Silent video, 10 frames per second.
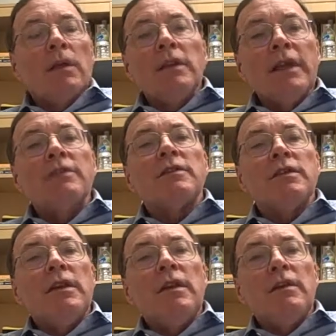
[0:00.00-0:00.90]
Let's
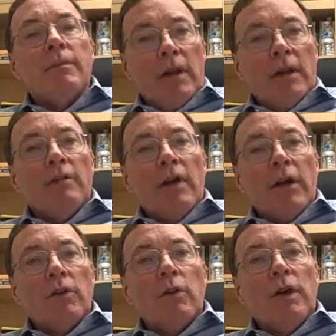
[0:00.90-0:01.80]
see an
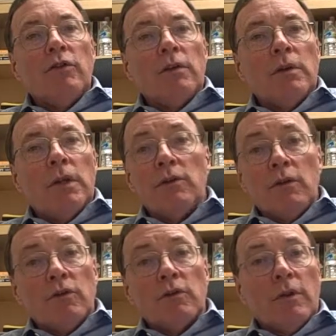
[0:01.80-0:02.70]
evaluation, and
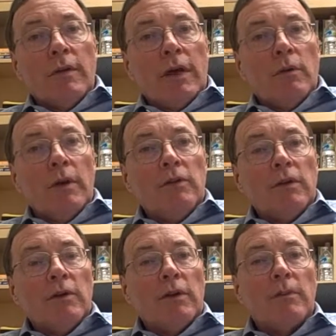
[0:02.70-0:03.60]
social
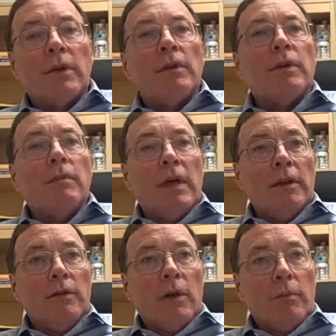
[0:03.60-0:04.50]
evaluation is something that many
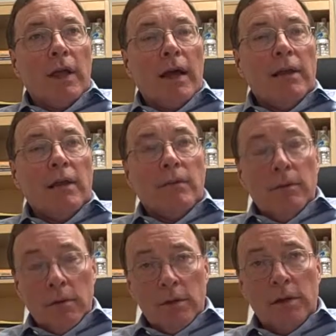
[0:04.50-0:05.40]
applied and
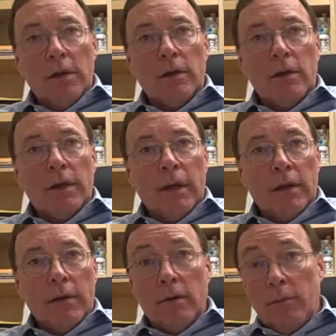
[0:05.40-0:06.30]
clinical
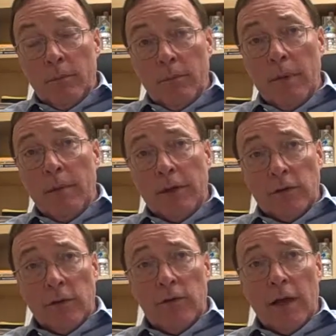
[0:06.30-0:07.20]
and public
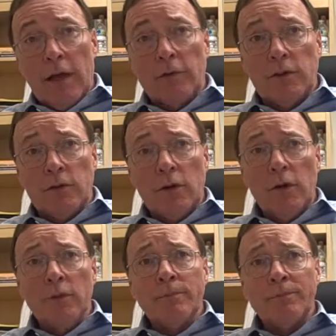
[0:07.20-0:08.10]
sociologists
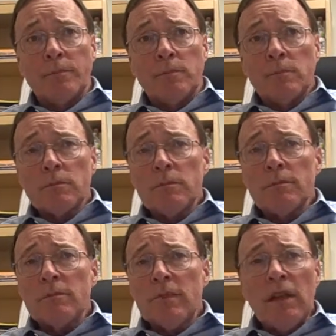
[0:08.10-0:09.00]
do.
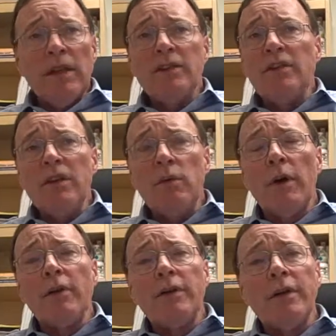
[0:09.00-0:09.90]
Let's see
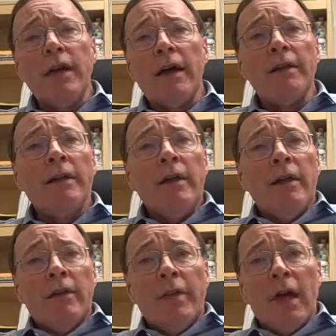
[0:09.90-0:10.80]
whether or not
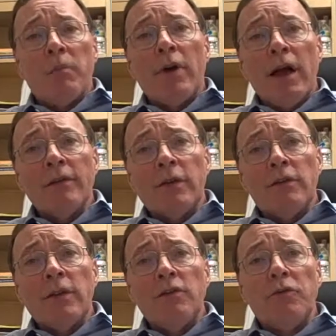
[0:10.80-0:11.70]
that process
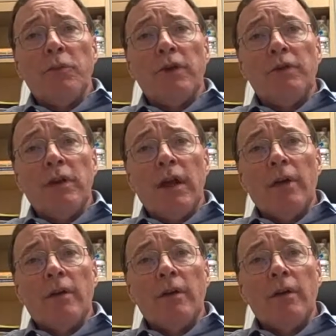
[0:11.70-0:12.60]
that you've put
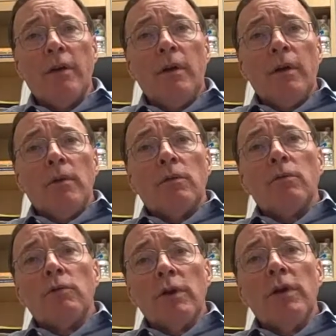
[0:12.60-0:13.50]
together
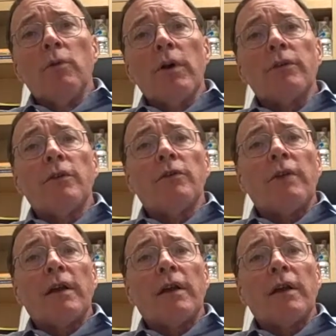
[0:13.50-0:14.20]
really works as